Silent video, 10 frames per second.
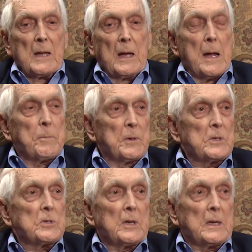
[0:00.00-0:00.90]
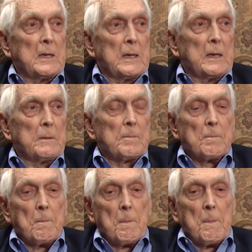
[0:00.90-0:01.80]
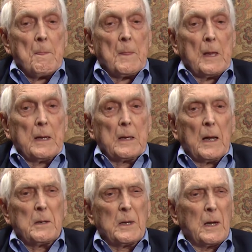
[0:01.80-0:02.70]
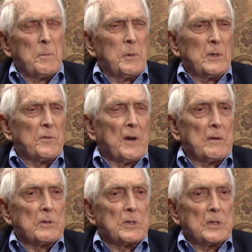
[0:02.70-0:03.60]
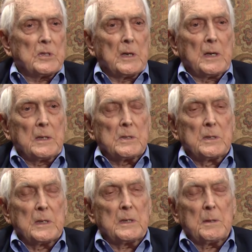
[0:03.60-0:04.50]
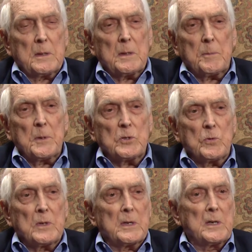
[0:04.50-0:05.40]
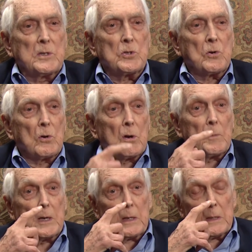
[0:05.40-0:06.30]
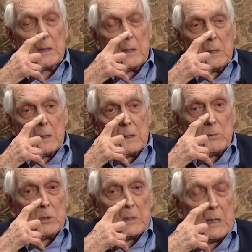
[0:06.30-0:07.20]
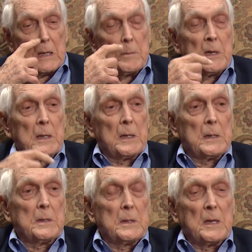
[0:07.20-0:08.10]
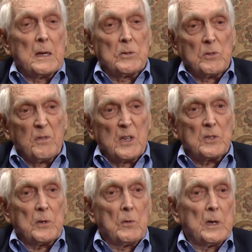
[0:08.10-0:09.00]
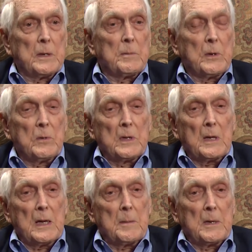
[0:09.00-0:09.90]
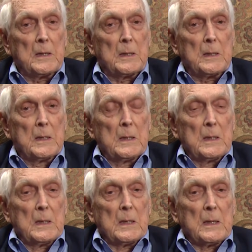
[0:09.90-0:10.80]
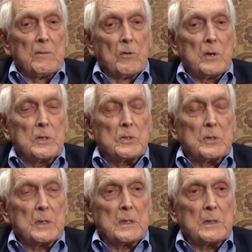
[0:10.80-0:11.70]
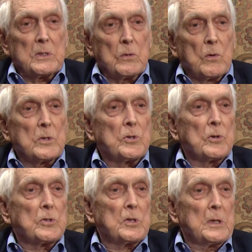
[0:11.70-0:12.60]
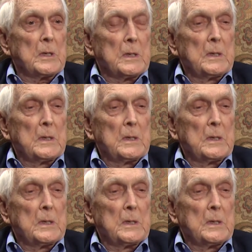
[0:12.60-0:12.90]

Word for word: I pitched that day, and I think I pitched five or six innings, and I pitched well. They didn't score on me, when the game ended, the Dodgers eventually won it, but when the game ended, a voice uh, said, Where's Erskine?